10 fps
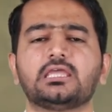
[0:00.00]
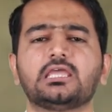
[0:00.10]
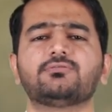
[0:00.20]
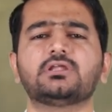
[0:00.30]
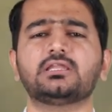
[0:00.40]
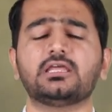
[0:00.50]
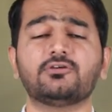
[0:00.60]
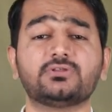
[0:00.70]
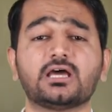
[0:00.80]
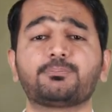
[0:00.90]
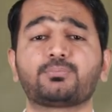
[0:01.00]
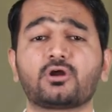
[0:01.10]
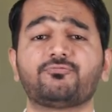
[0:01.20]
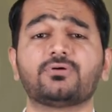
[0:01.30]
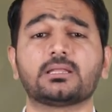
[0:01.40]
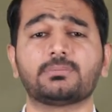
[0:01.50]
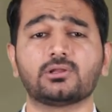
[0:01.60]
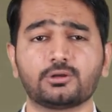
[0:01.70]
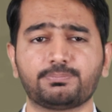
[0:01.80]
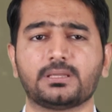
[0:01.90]
even if they are
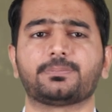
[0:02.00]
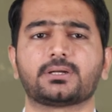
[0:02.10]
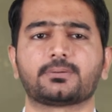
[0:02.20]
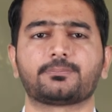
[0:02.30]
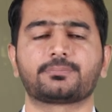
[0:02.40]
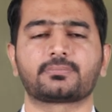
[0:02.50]
profitable on paper.